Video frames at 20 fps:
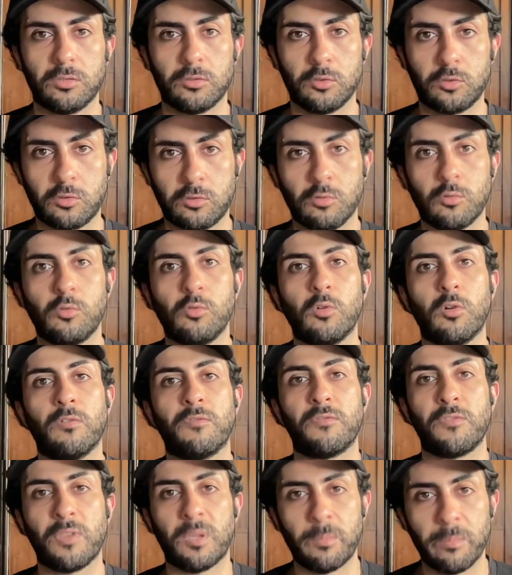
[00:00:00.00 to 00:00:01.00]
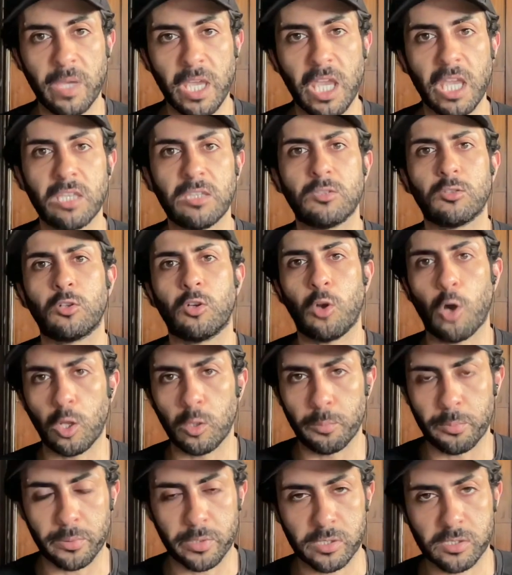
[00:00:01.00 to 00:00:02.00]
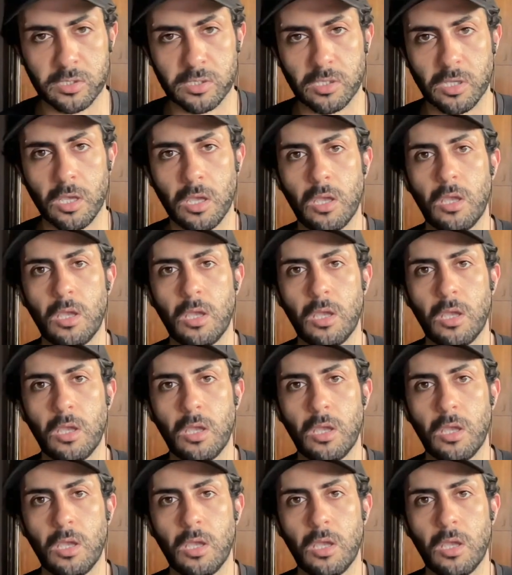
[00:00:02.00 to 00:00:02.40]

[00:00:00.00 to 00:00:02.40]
two of the main culprits